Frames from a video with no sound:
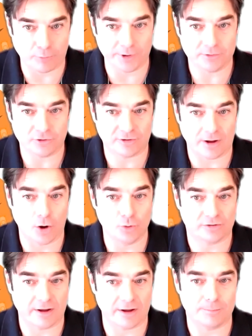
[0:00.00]

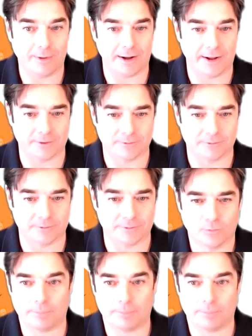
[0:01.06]
1.07 million?